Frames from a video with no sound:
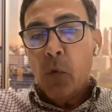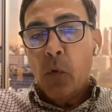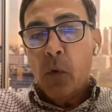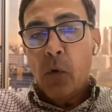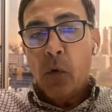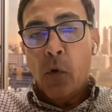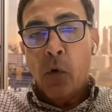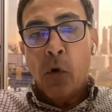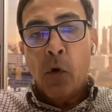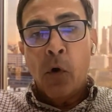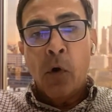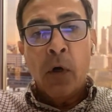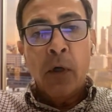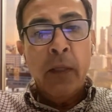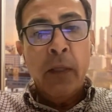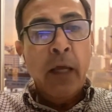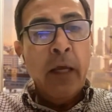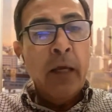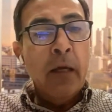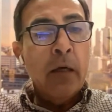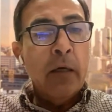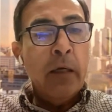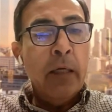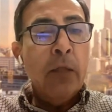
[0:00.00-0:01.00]
or
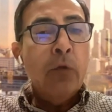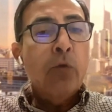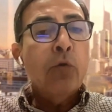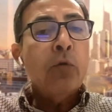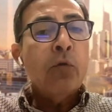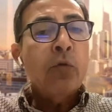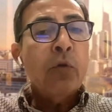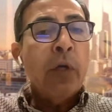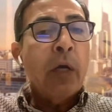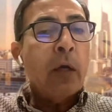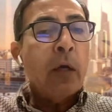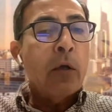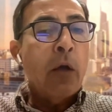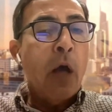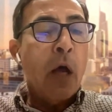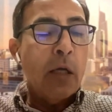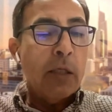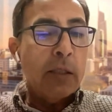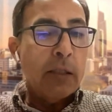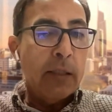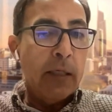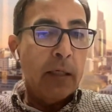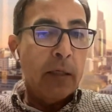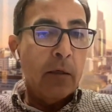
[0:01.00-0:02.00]
they are industry
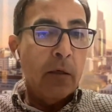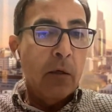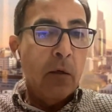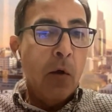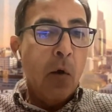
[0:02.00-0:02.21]
agnostic,